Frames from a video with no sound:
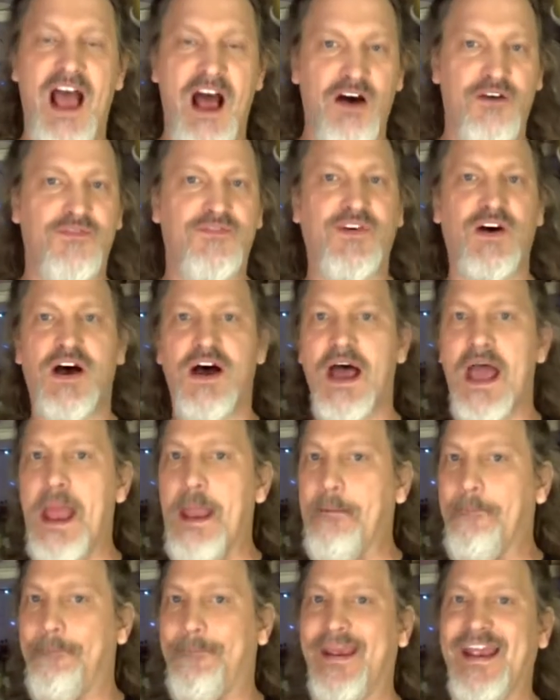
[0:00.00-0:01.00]
Alpha
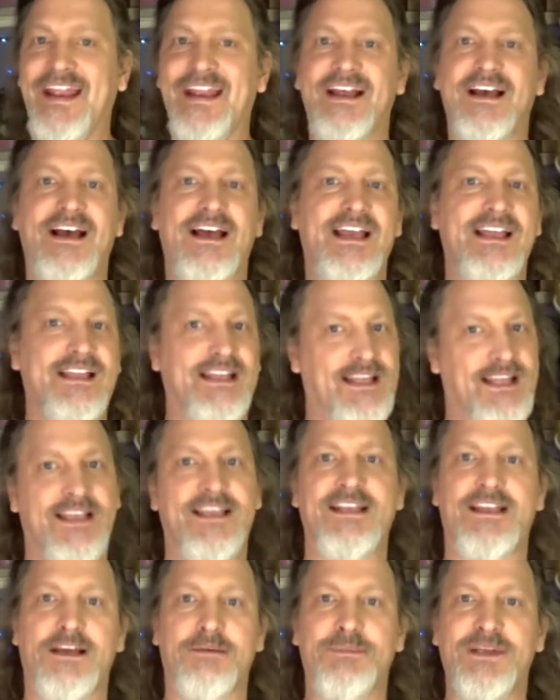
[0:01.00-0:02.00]
and Beta and Lydia,